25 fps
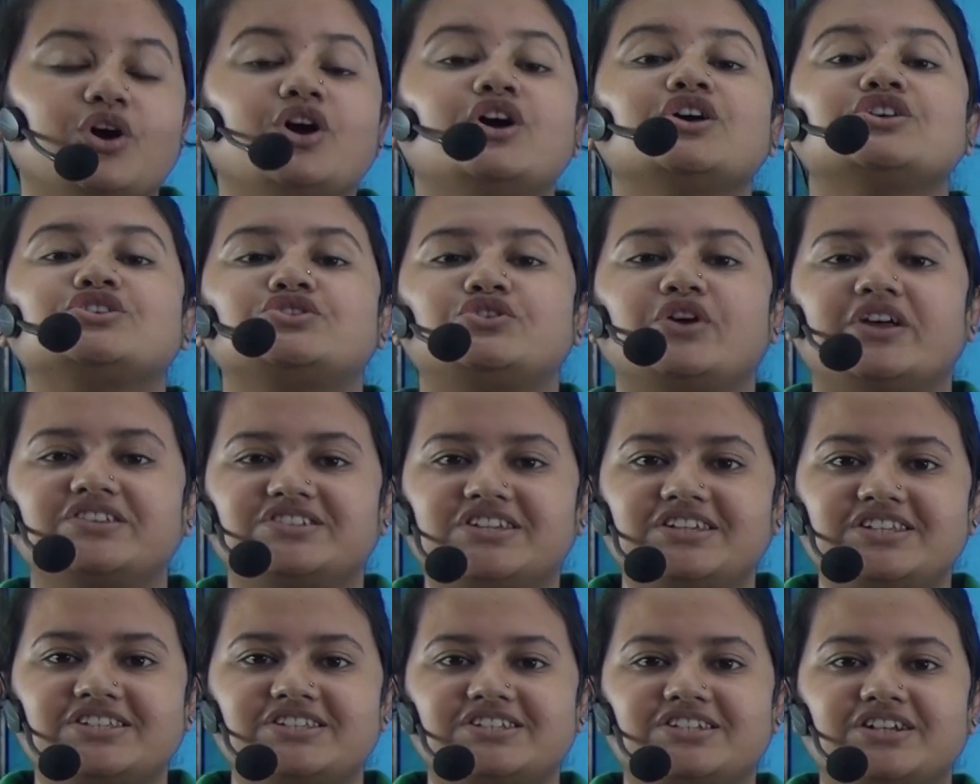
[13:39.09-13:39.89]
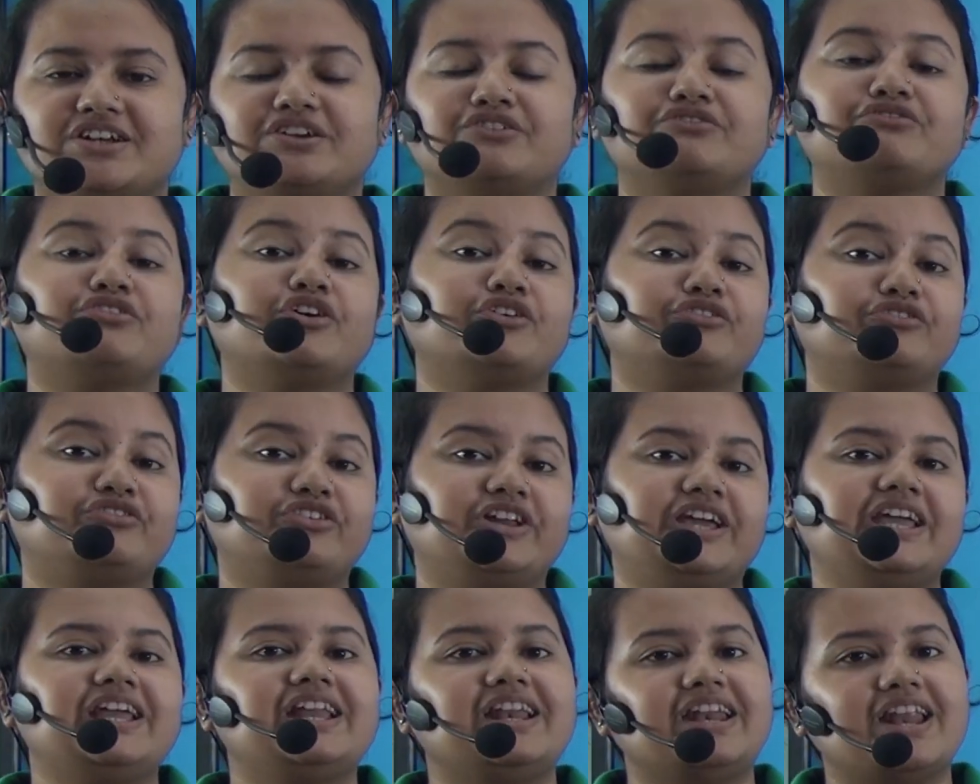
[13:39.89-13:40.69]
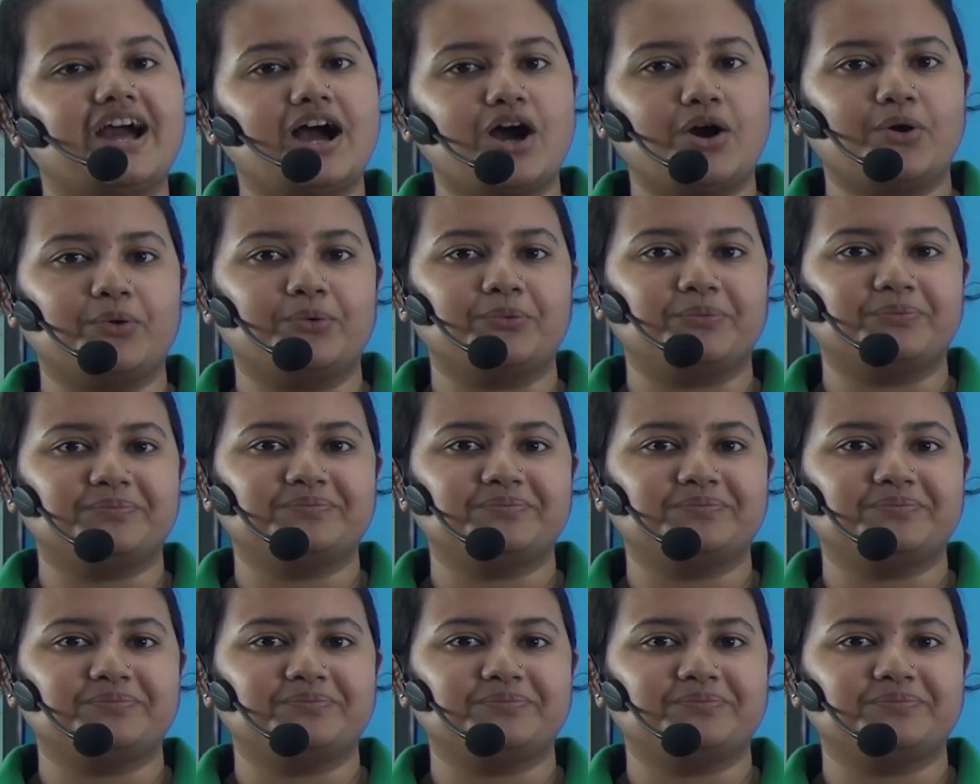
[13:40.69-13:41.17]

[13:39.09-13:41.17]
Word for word: So register for free now.